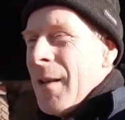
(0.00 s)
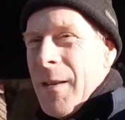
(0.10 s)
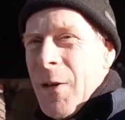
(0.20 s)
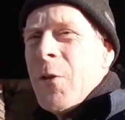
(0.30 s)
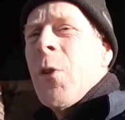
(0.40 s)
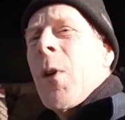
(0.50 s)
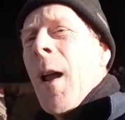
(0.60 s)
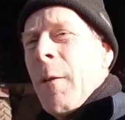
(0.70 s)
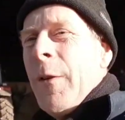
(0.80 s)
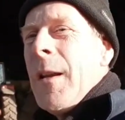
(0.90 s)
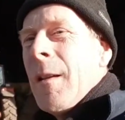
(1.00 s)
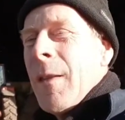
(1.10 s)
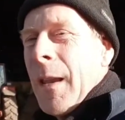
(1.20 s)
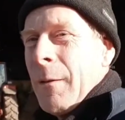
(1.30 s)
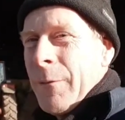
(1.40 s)
the usual kind of vegan
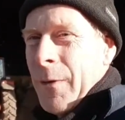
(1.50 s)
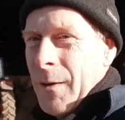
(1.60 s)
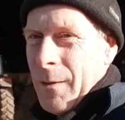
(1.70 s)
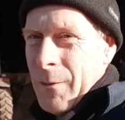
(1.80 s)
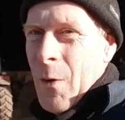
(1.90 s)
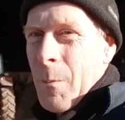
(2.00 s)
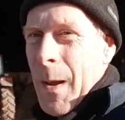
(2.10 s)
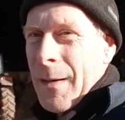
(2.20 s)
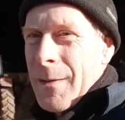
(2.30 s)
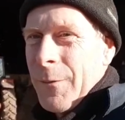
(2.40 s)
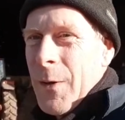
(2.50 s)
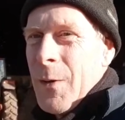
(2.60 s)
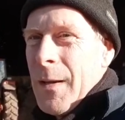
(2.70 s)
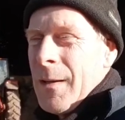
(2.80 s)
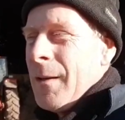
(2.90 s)
thing of not a balanced
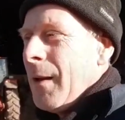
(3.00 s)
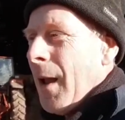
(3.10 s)
view.